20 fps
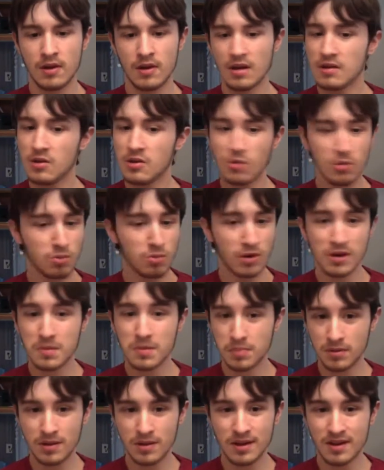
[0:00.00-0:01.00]
and you would want
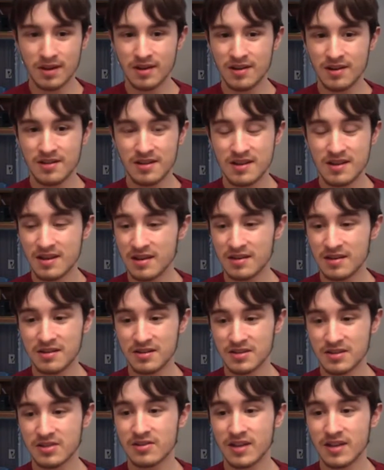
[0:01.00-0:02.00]
to play the
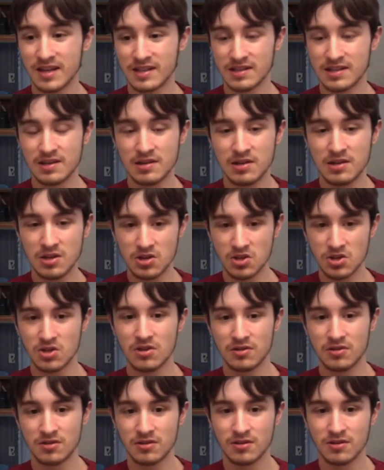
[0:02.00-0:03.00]
NES Classic
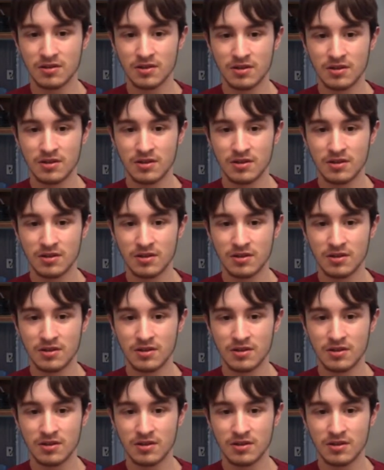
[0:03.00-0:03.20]
Edition,